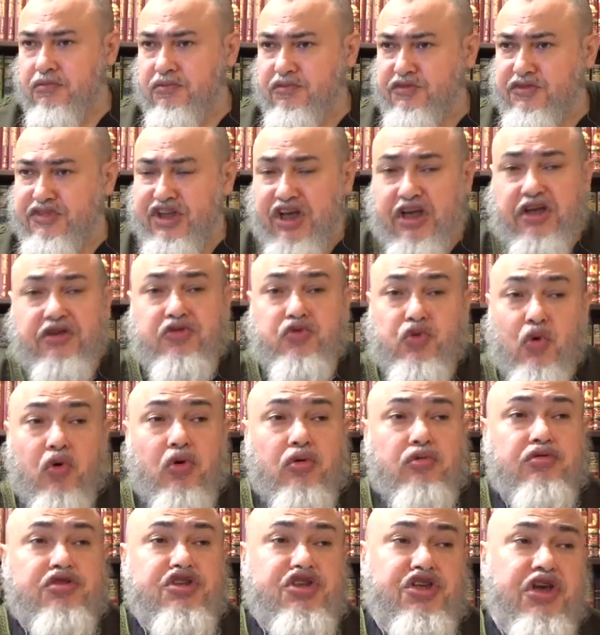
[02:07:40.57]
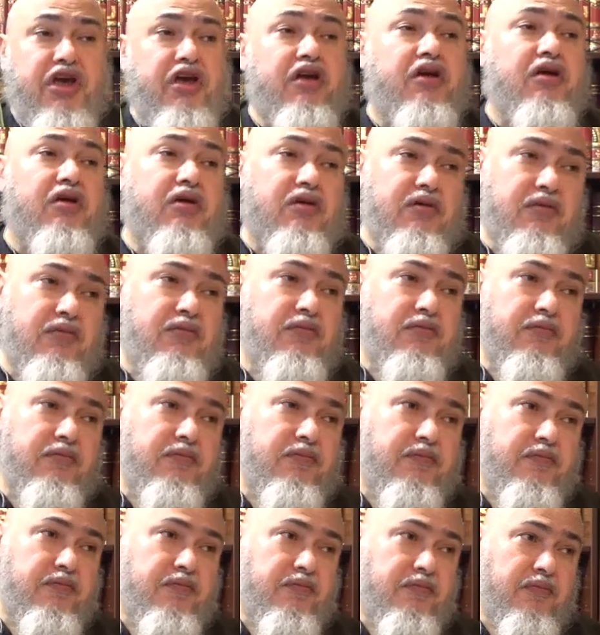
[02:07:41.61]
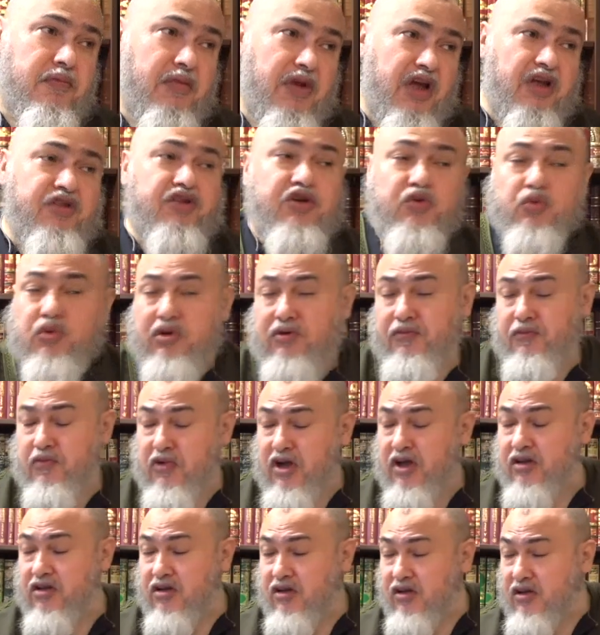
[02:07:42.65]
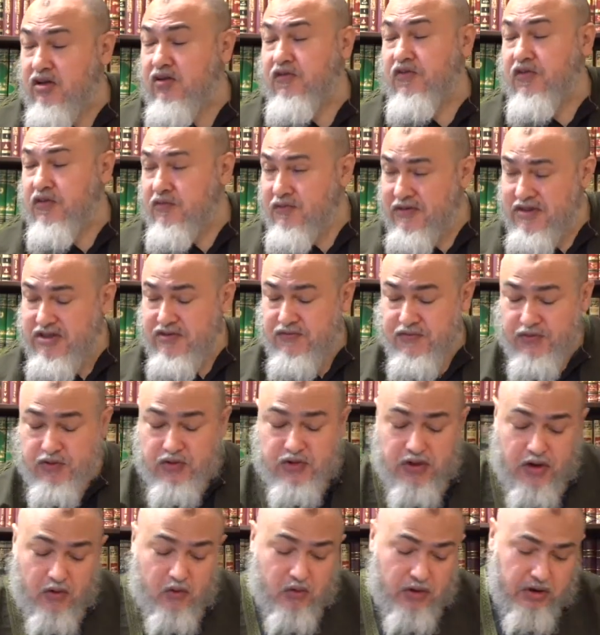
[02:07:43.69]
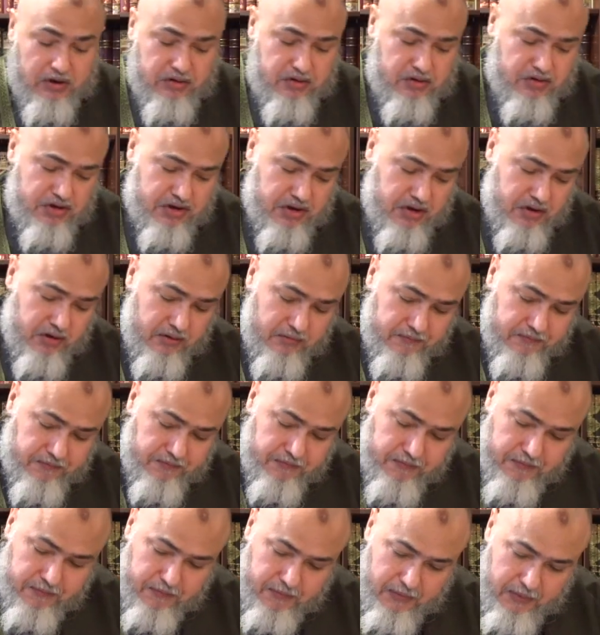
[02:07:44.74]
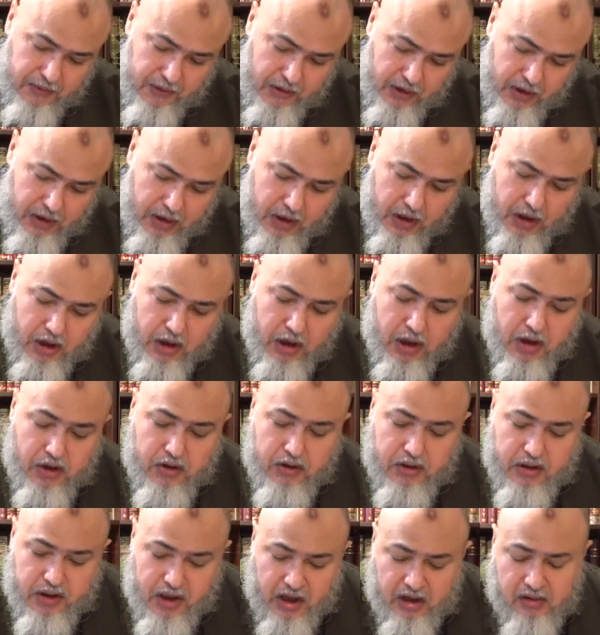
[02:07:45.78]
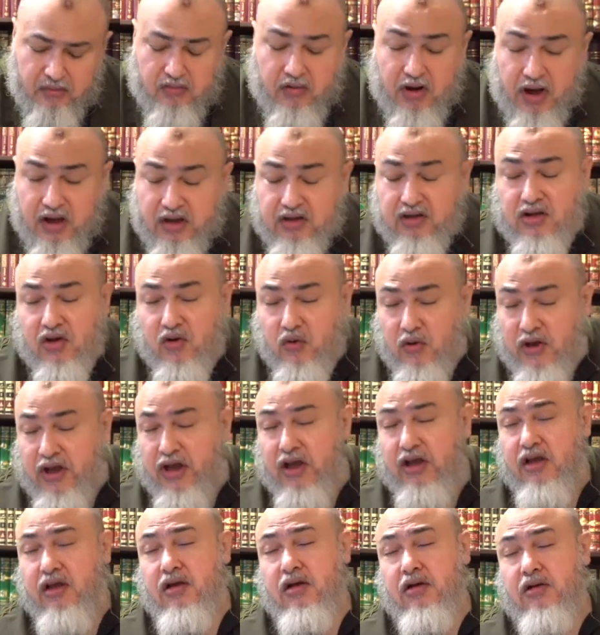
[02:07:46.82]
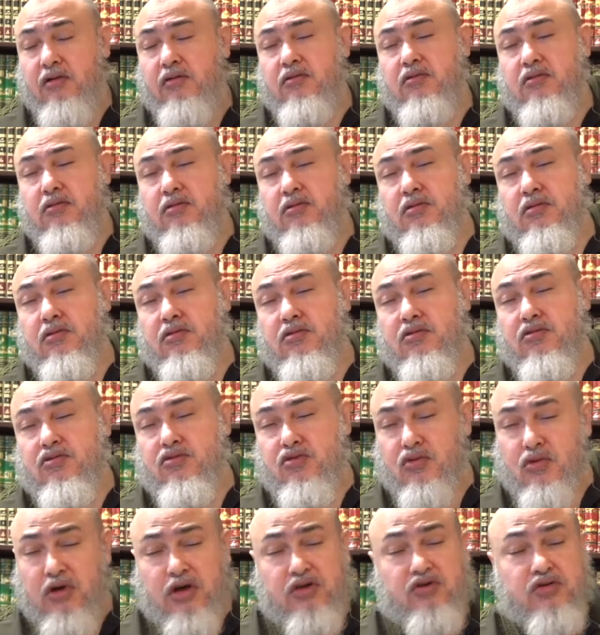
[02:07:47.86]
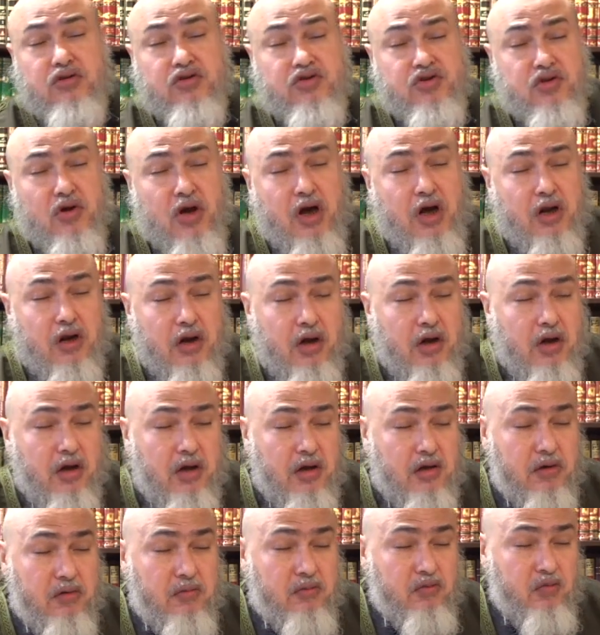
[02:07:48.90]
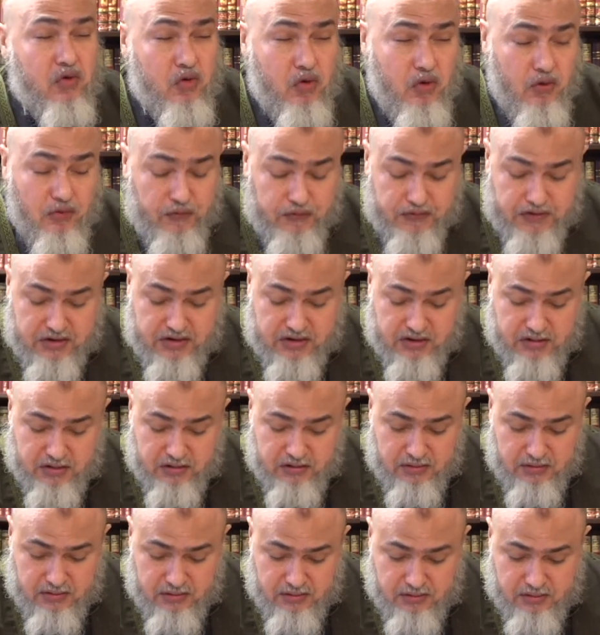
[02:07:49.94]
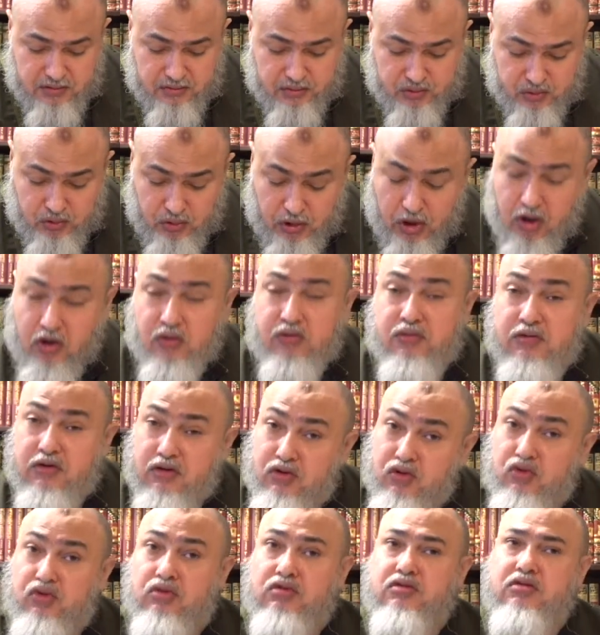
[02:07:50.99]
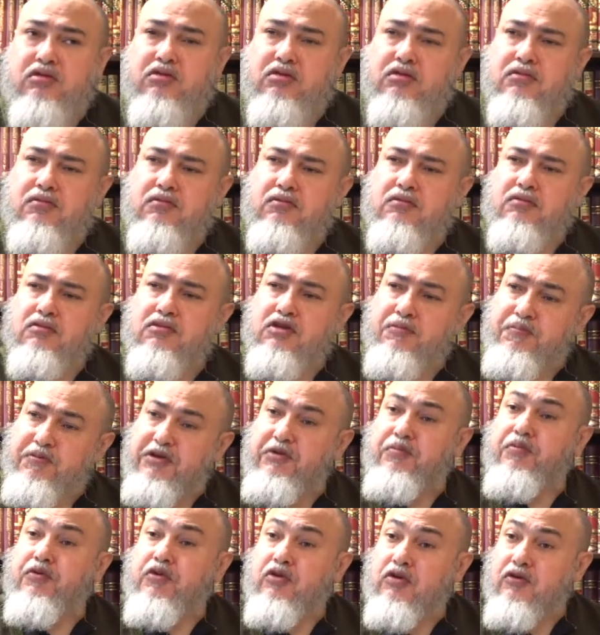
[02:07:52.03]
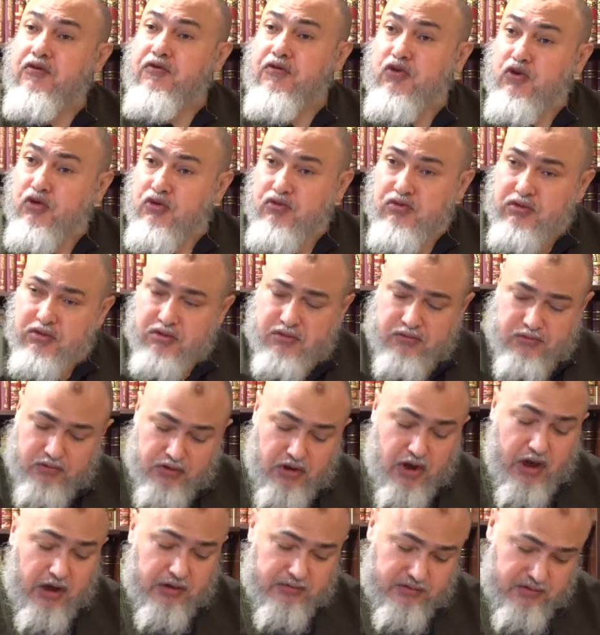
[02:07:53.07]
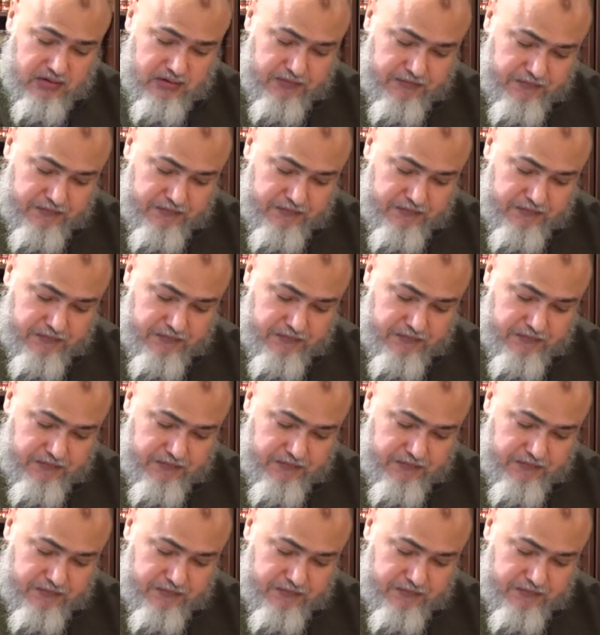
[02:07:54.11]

They don't share, and they were rather infamous for not wanting to share. Then right away, Surah Al-Shu'ara moves to Qawm Lut, the people of Lot.